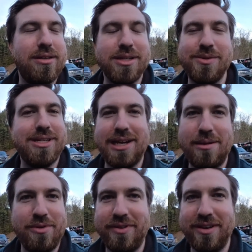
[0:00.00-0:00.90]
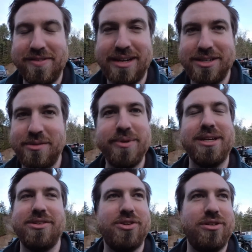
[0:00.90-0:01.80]
This one's not going to move any faster
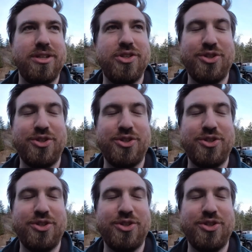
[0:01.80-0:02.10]
because there's only